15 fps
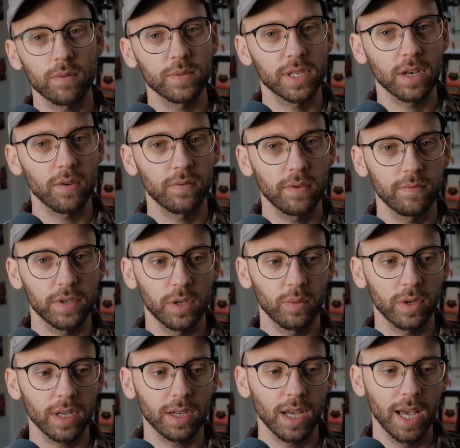himself of
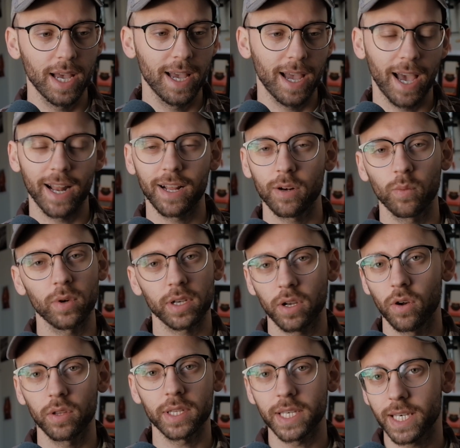doing. And I don't want to
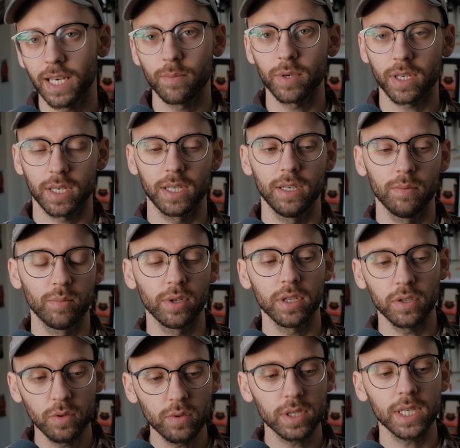call it gimmicky, but
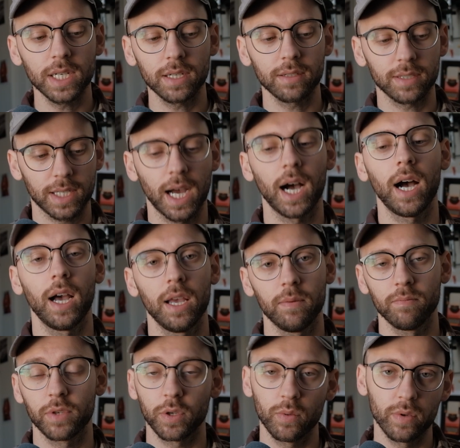using
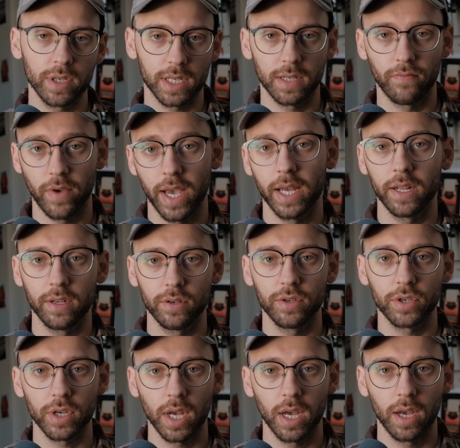time to his
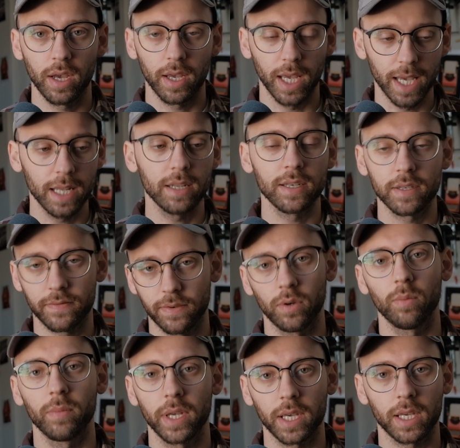advantage in his
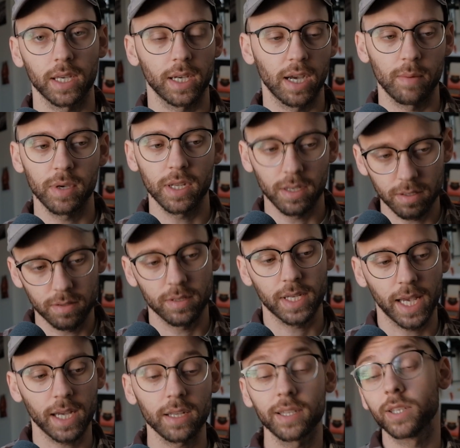filmmaking. I mean,
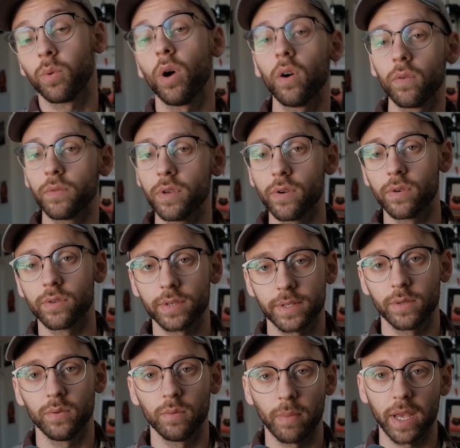taking 12 years
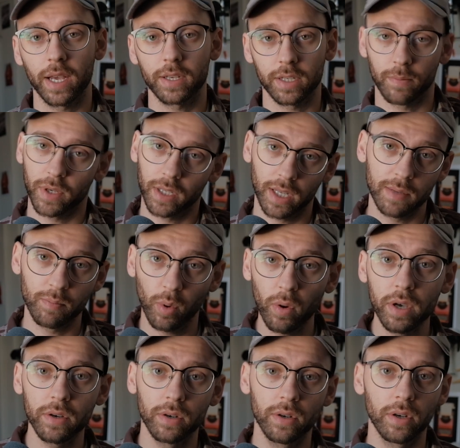to make something like
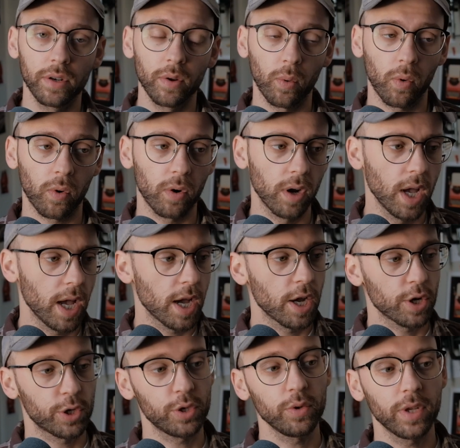Boyhood, or
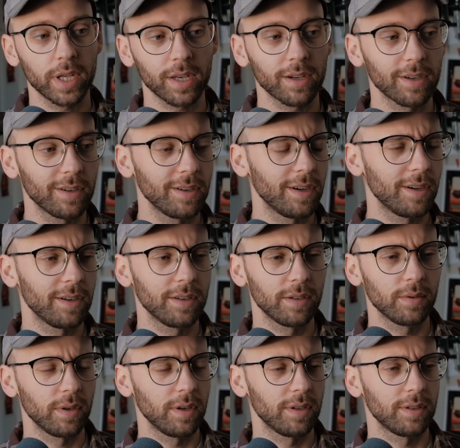shooting
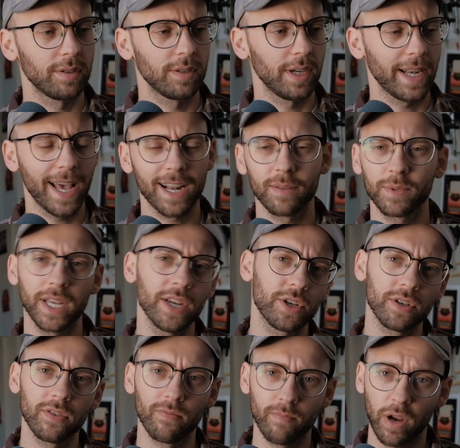an
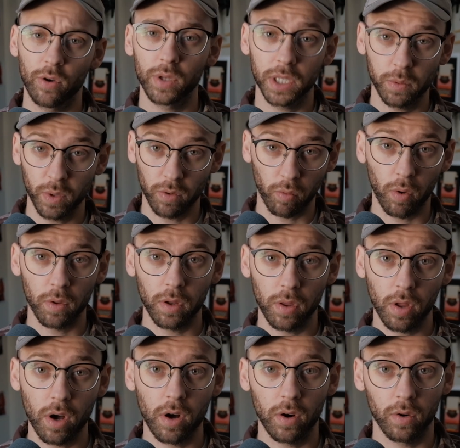adaptation of Merrily We Roll
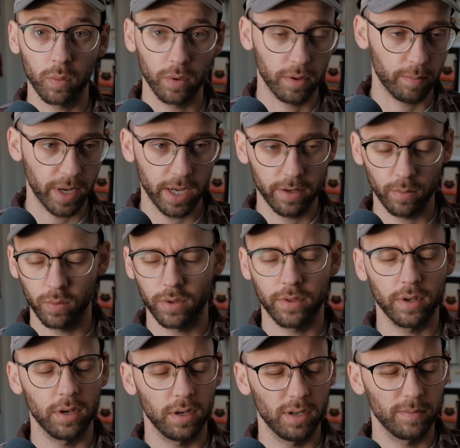Along with
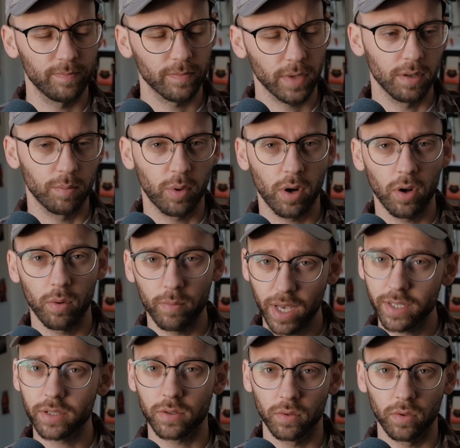Paul
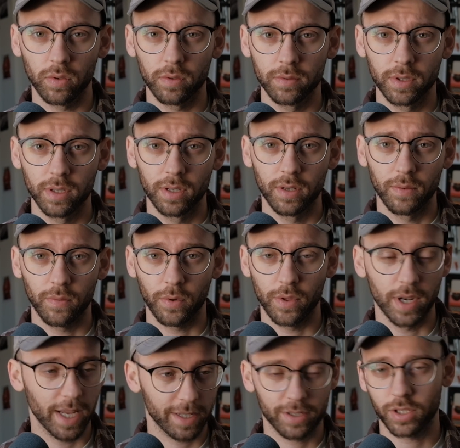Mescal for the
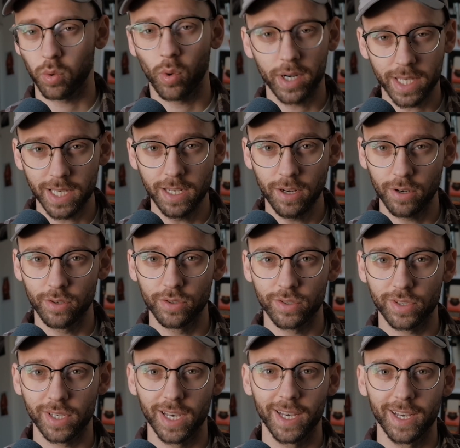next 20
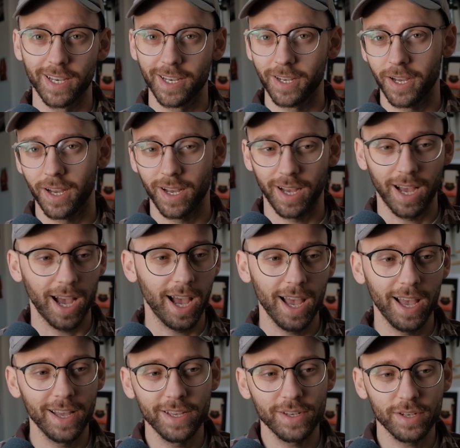years.
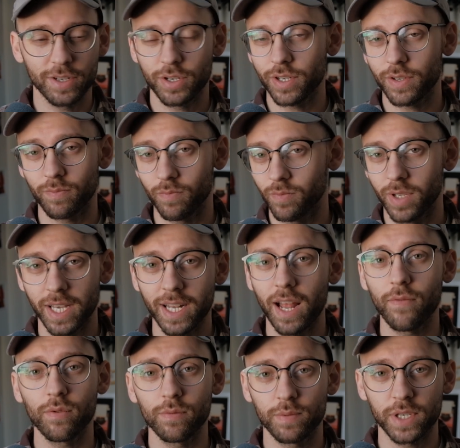He
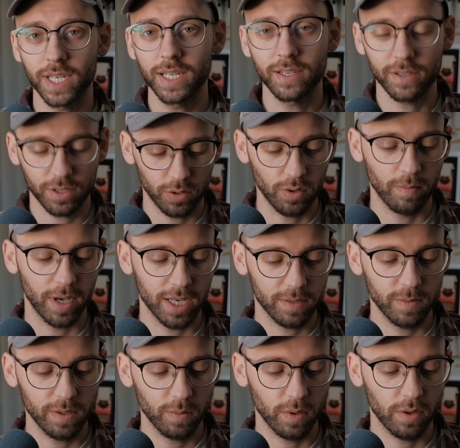never ceases to amaze
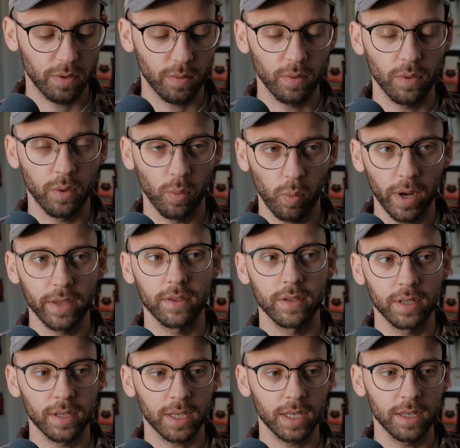me with the way
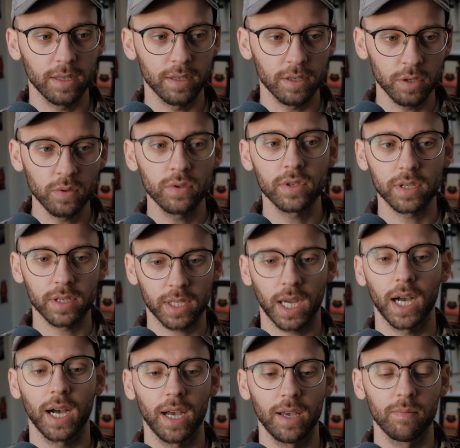that he uses
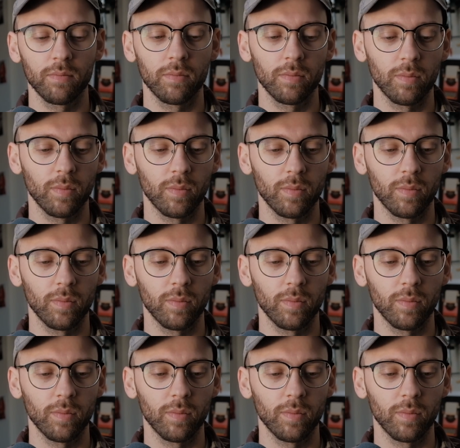time